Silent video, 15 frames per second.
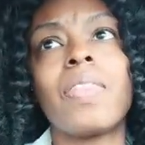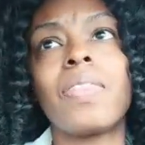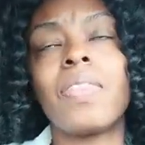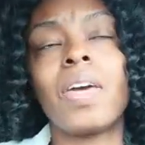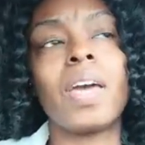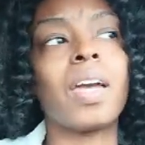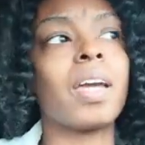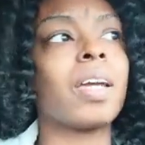
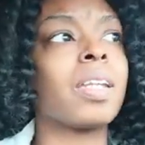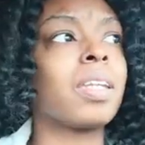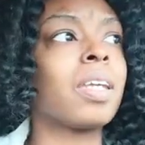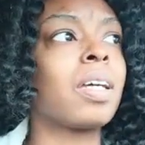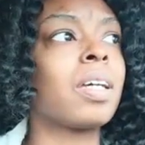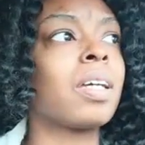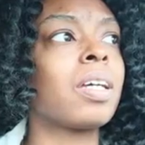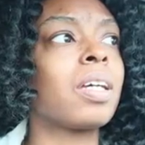and
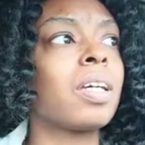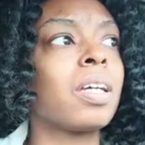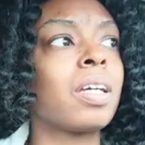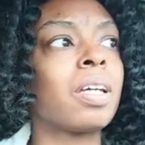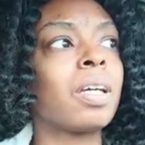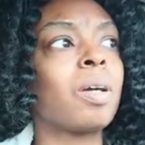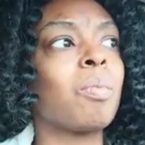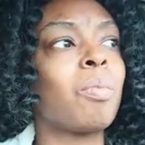
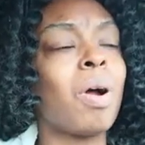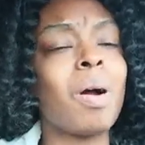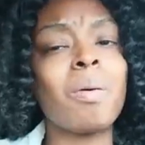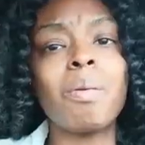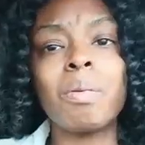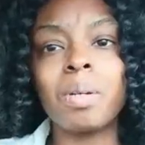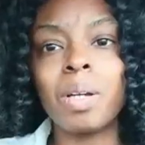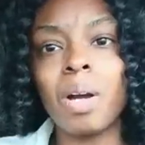then
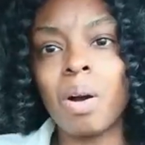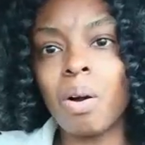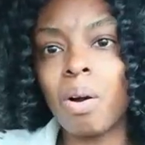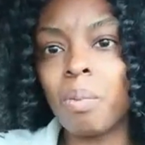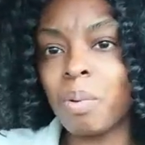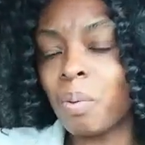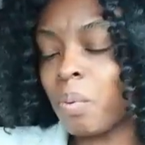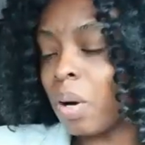probably go
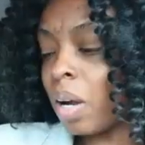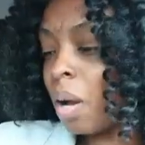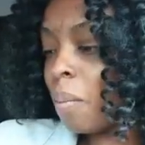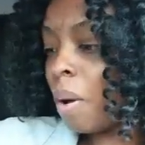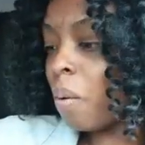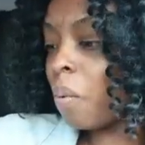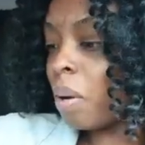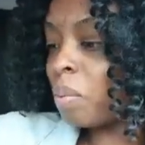home and work on my